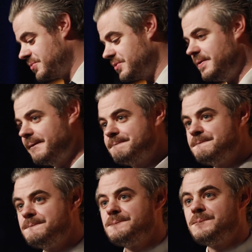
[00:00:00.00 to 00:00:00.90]
score.
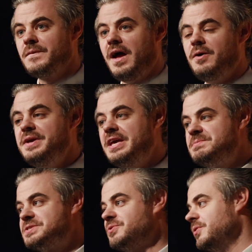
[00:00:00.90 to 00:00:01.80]
How we
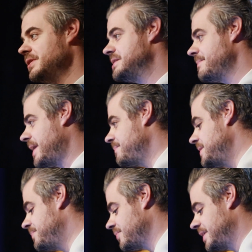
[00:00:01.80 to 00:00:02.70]
keep score is the amount of
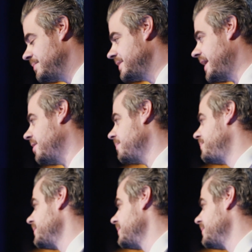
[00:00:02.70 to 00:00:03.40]
people we're able to help,